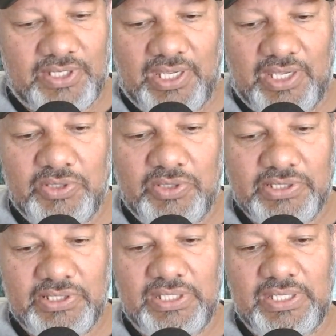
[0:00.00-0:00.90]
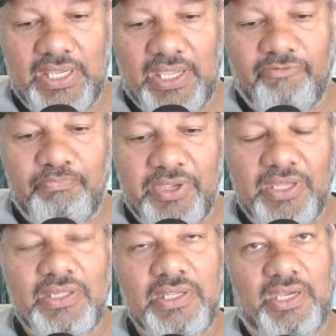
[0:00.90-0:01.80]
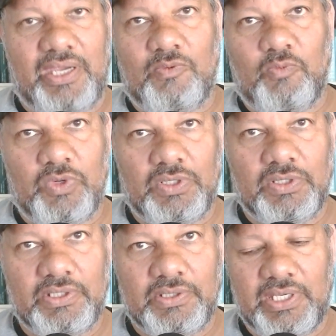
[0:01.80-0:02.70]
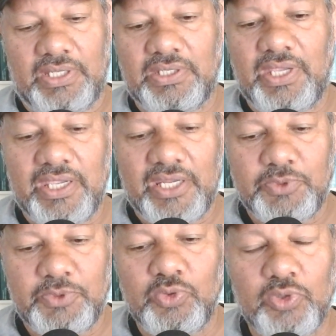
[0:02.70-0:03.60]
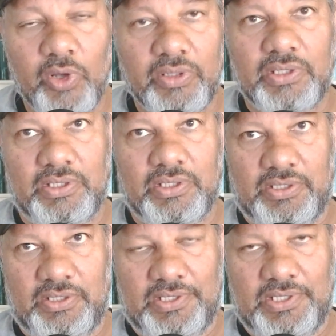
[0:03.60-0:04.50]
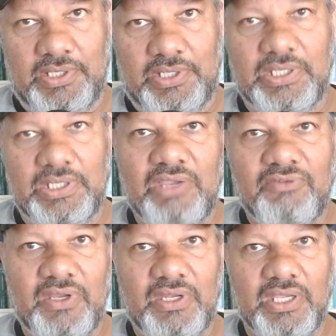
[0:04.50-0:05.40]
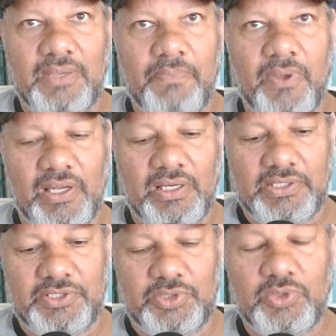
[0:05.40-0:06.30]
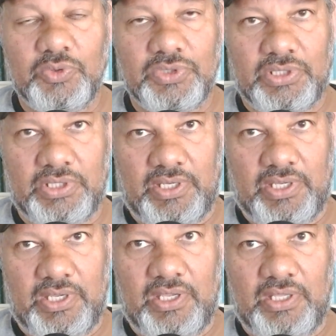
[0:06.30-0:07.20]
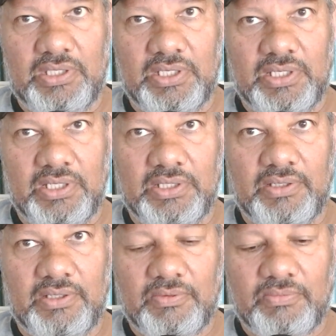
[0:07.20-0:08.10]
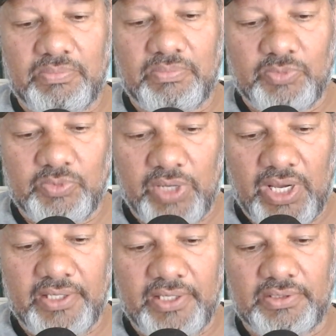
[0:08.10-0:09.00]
honestly, I've been in the Arab world, and the Arabs do not, in everyday parlance, use the Quran